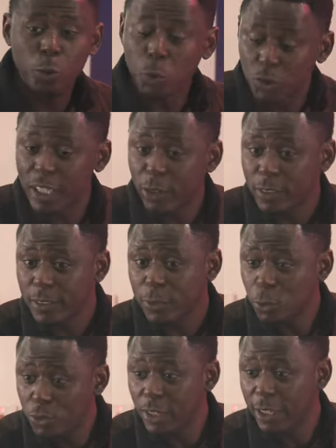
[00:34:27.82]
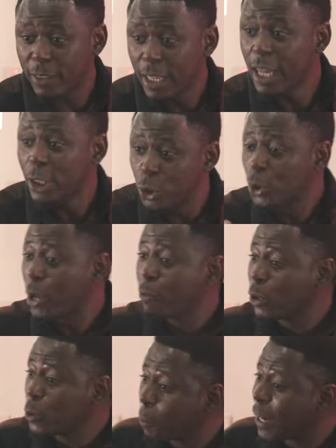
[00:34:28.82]
Two trillion. Two trillion. Do you know if
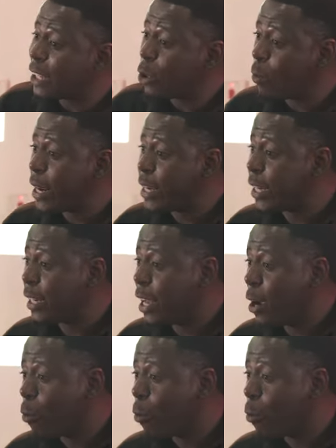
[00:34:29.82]
you want to plan your wedding,